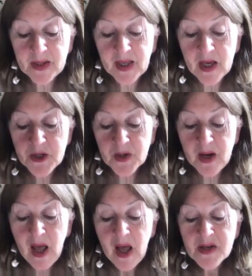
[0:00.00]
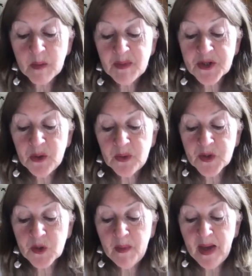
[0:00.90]
vacation, some
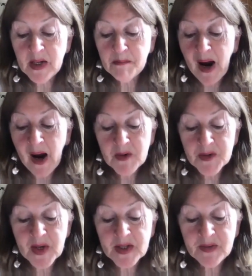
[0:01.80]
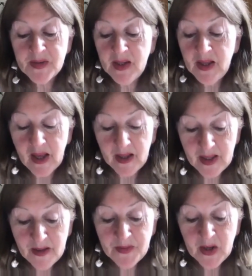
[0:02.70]
students remain in Paris and in the
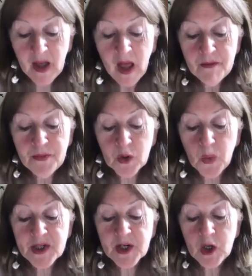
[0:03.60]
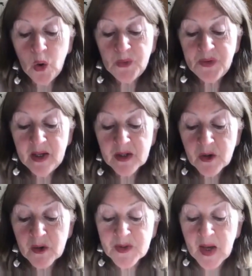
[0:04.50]
evening frequent low
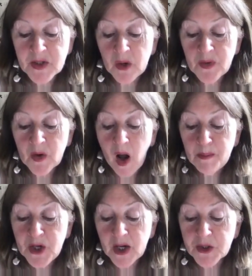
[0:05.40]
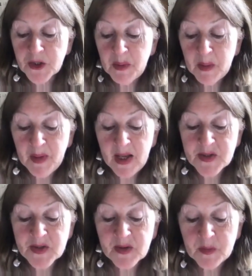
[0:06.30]
theatres and other objectionable
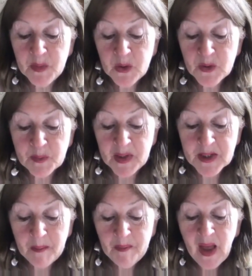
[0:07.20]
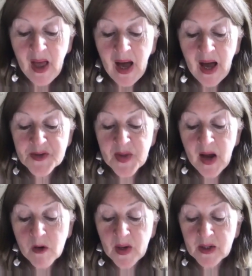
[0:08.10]
places of amusement, as they
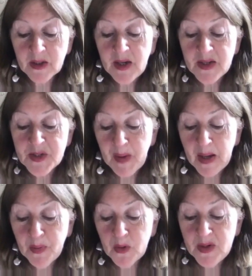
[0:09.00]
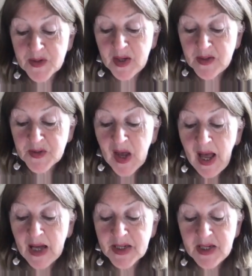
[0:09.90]
are recognized by Parisians
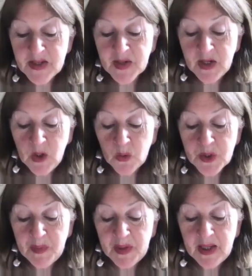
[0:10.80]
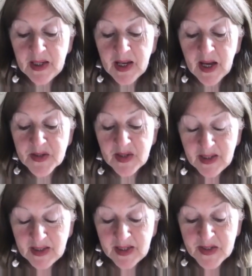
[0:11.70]
and easily known to be
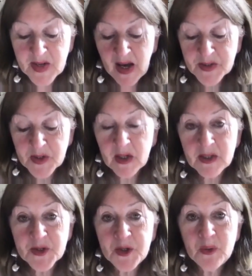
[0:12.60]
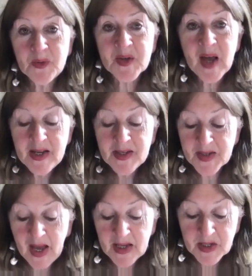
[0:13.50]
ecclesiastical students,
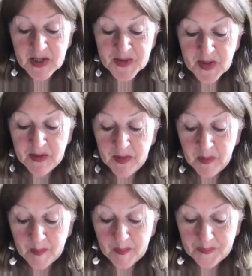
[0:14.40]
scandal is given.